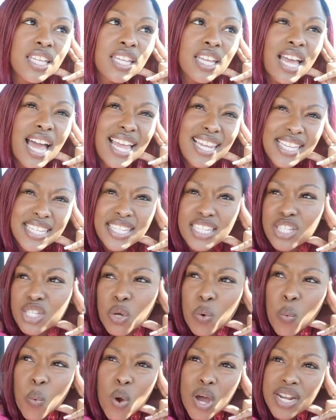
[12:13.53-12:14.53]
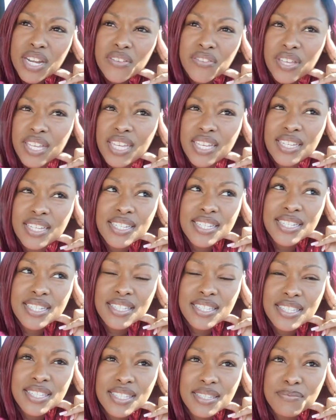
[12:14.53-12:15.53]
I listened to one of
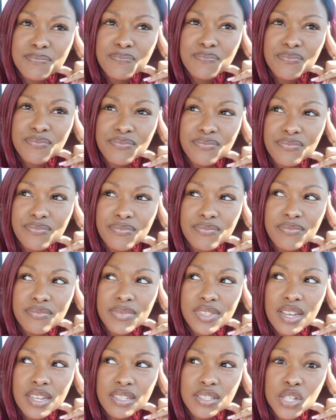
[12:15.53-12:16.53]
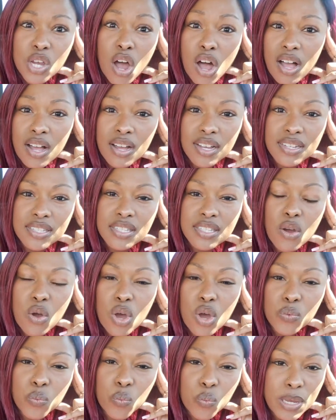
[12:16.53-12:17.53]
his talks
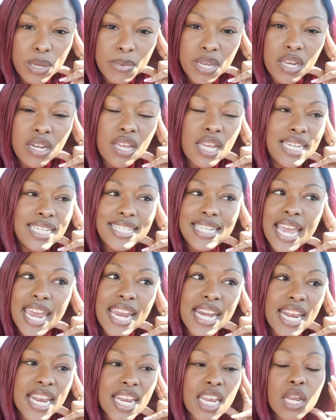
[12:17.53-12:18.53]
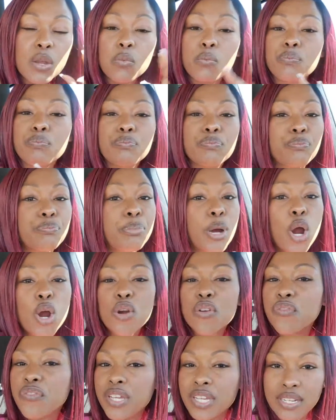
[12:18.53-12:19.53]
on women and dating.
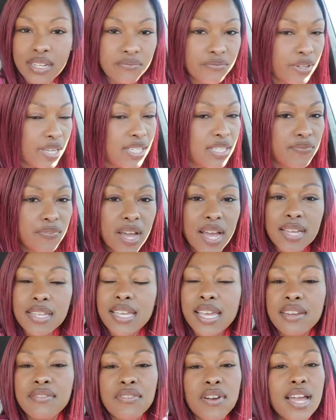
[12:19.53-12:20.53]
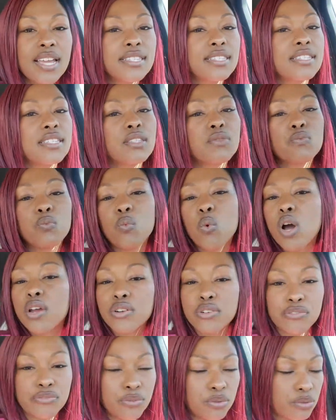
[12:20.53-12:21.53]
Perfect. His advice is
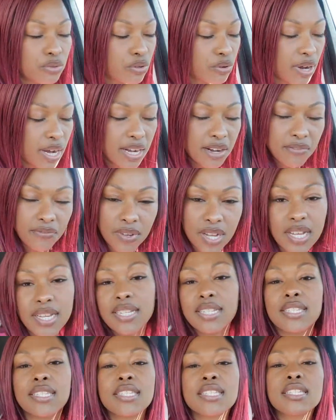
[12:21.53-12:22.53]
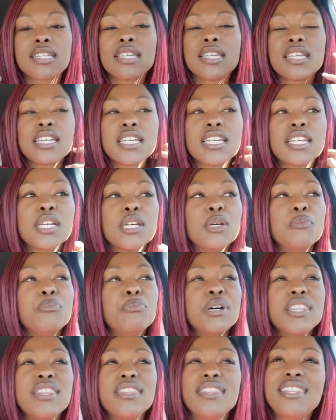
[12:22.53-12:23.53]
wonderful, great advice.
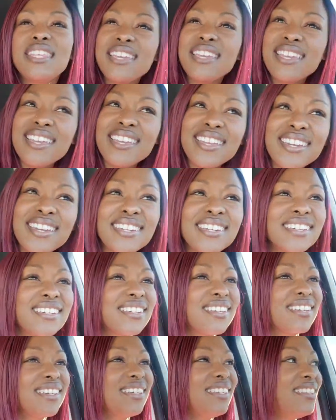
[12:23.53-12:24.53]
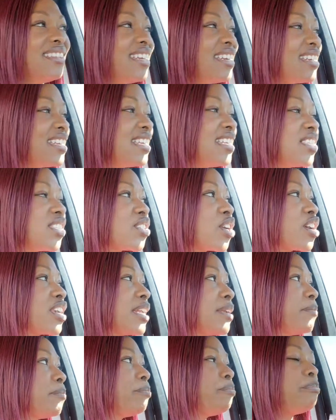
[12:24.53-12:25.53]
But then he
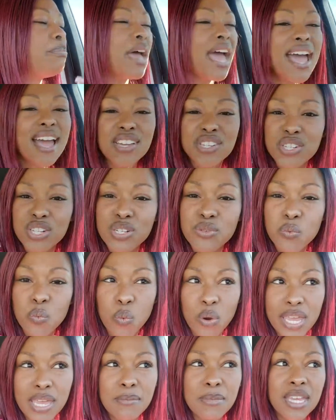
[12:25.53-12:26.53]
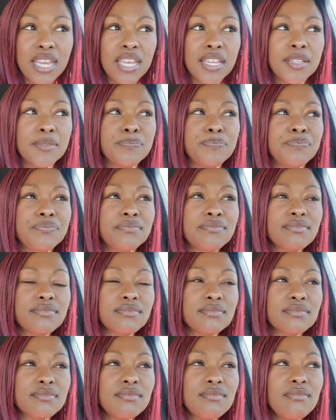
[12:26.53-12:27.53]
started bashing women
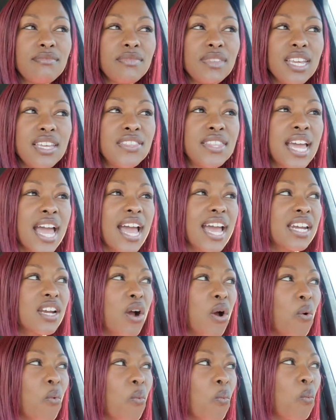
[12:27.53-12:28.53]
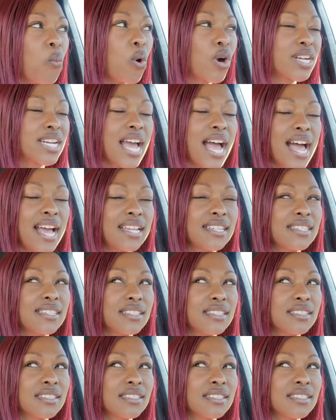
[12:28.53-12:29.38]
that were not